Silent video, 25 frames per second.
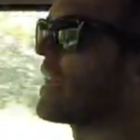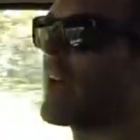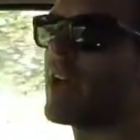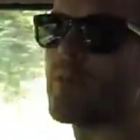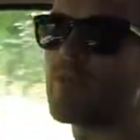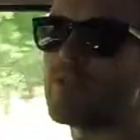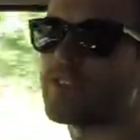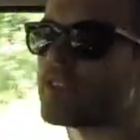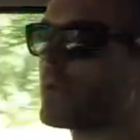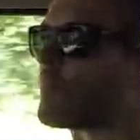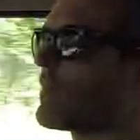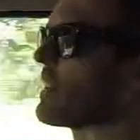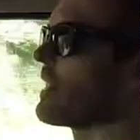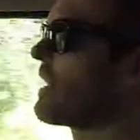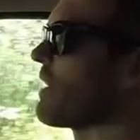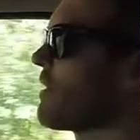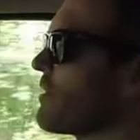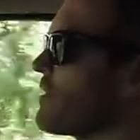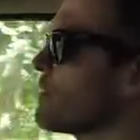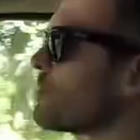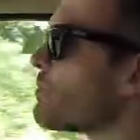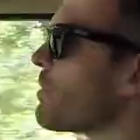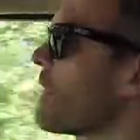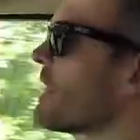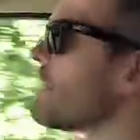and something that
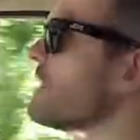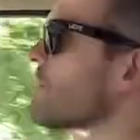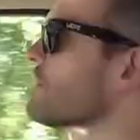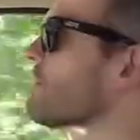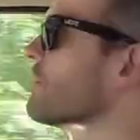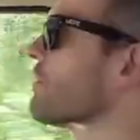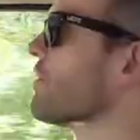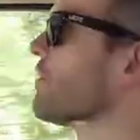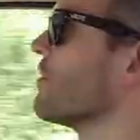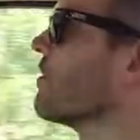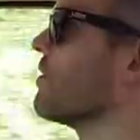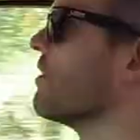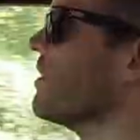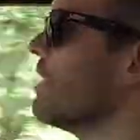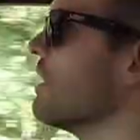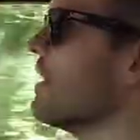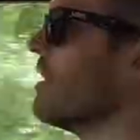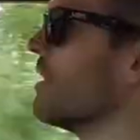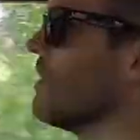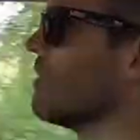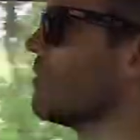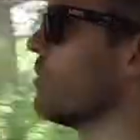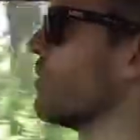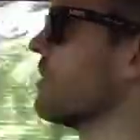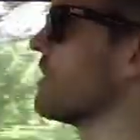was praised for,
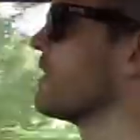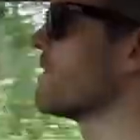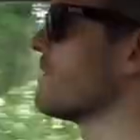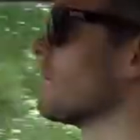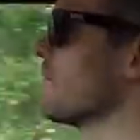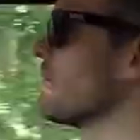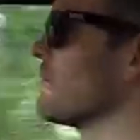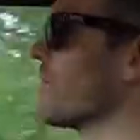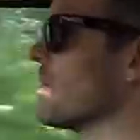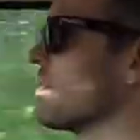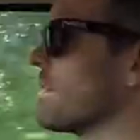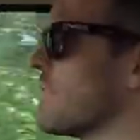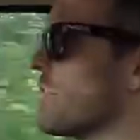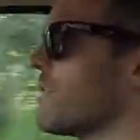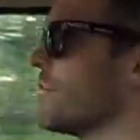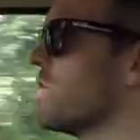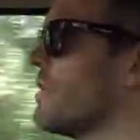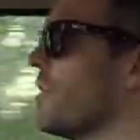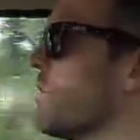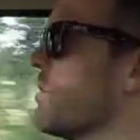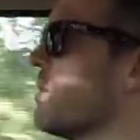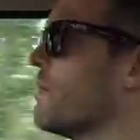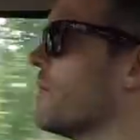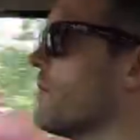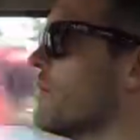was, was its
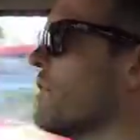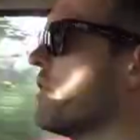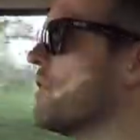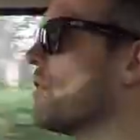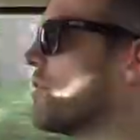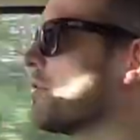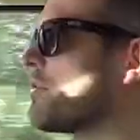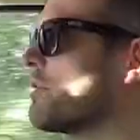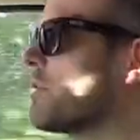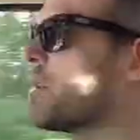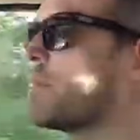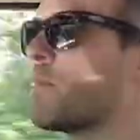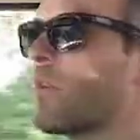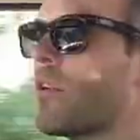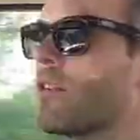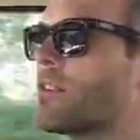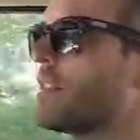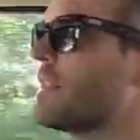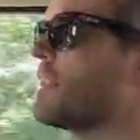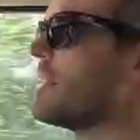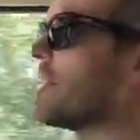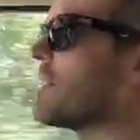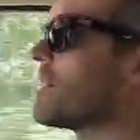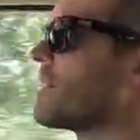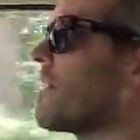new unitary
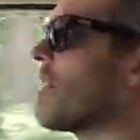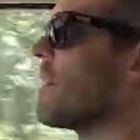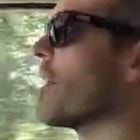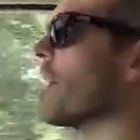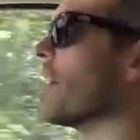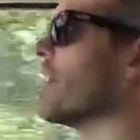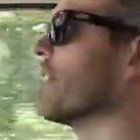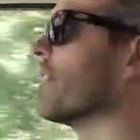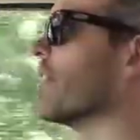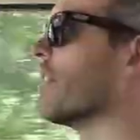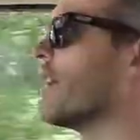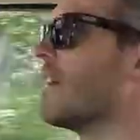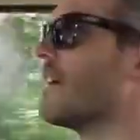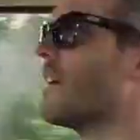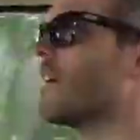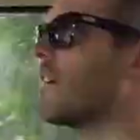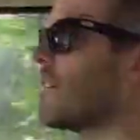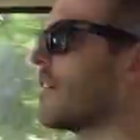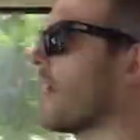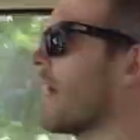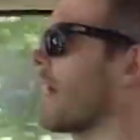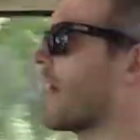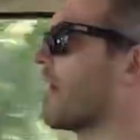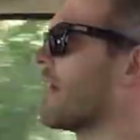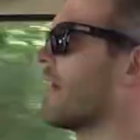body design
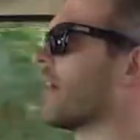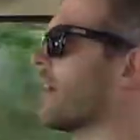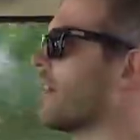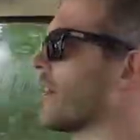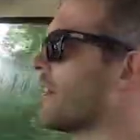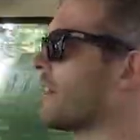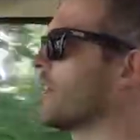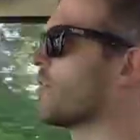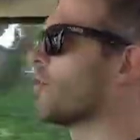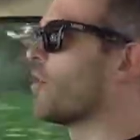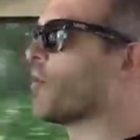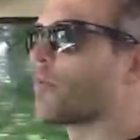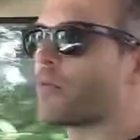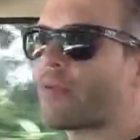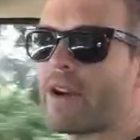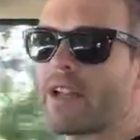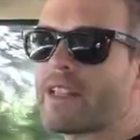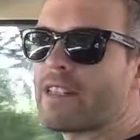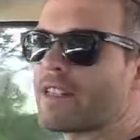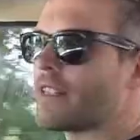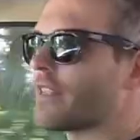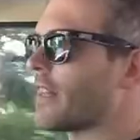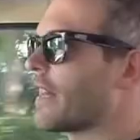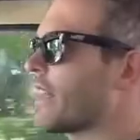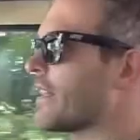that uh,
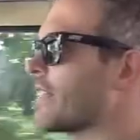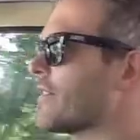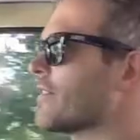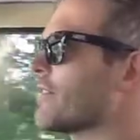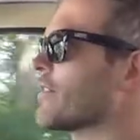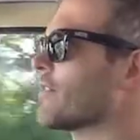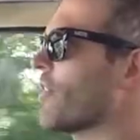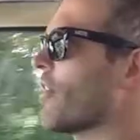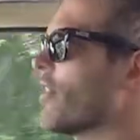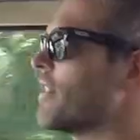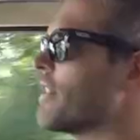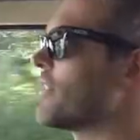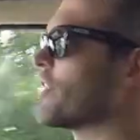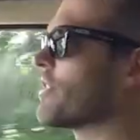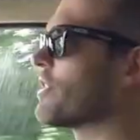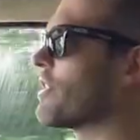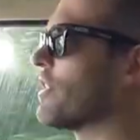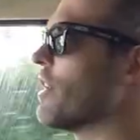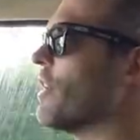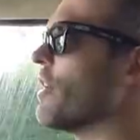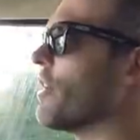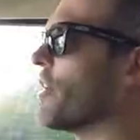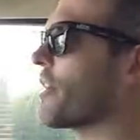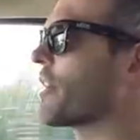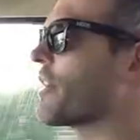incorporated a stylish
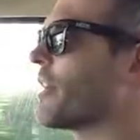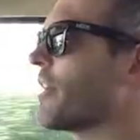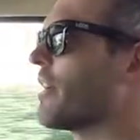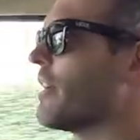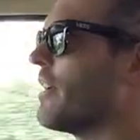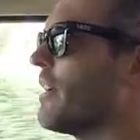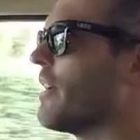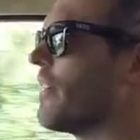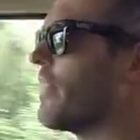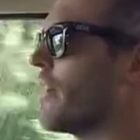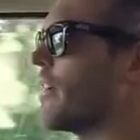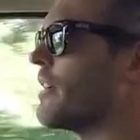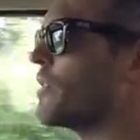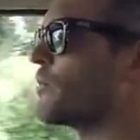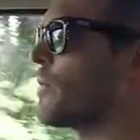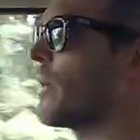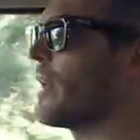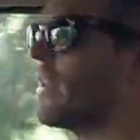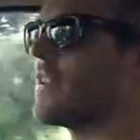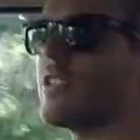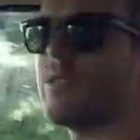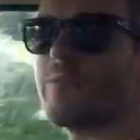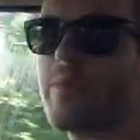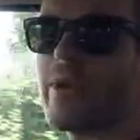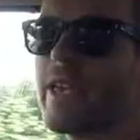look, as well
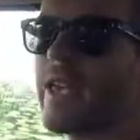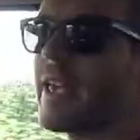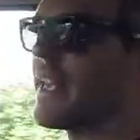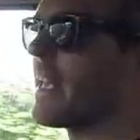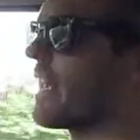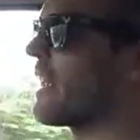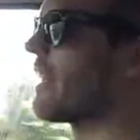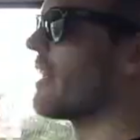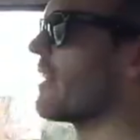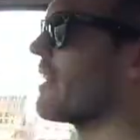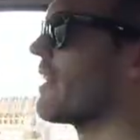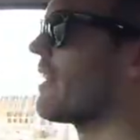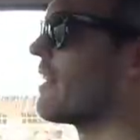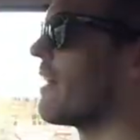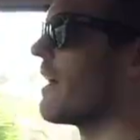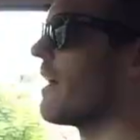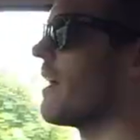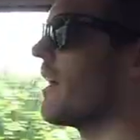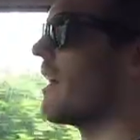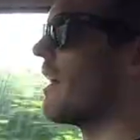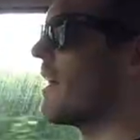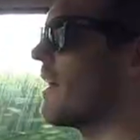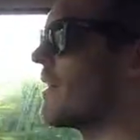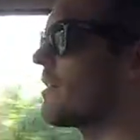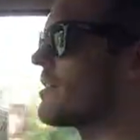as being
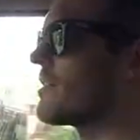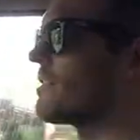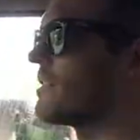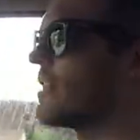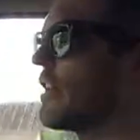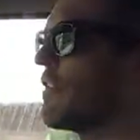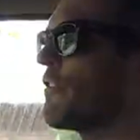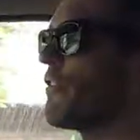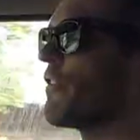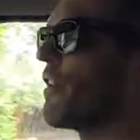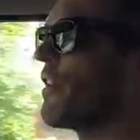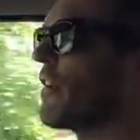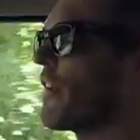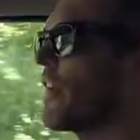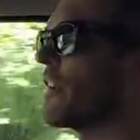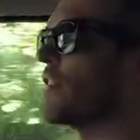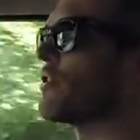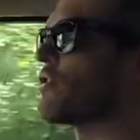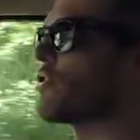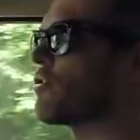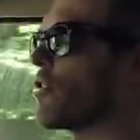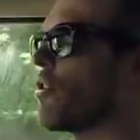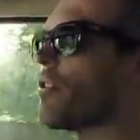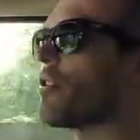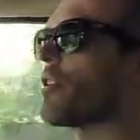uh, stiffer and
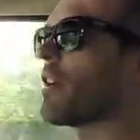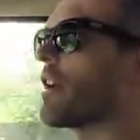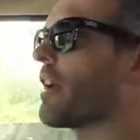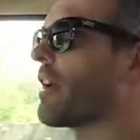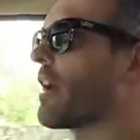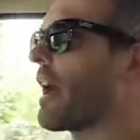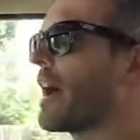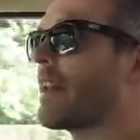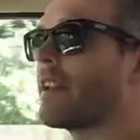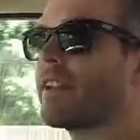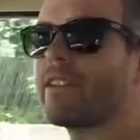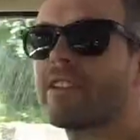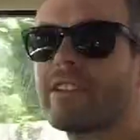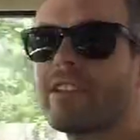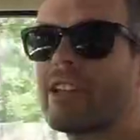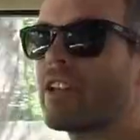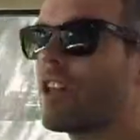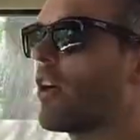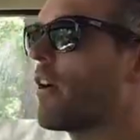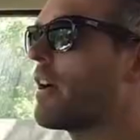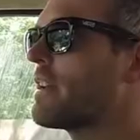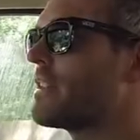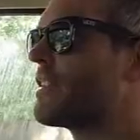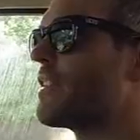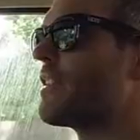stronger and
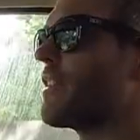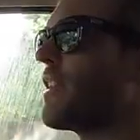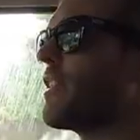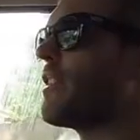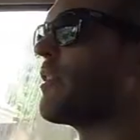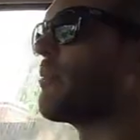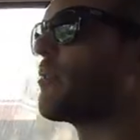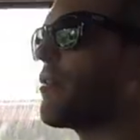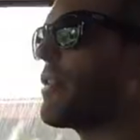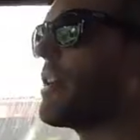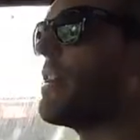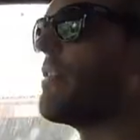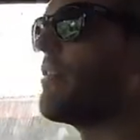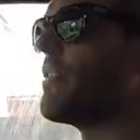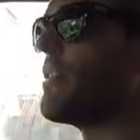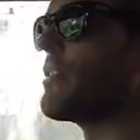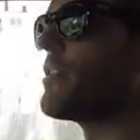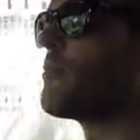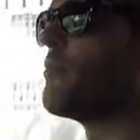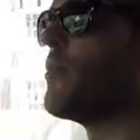lighter than the previous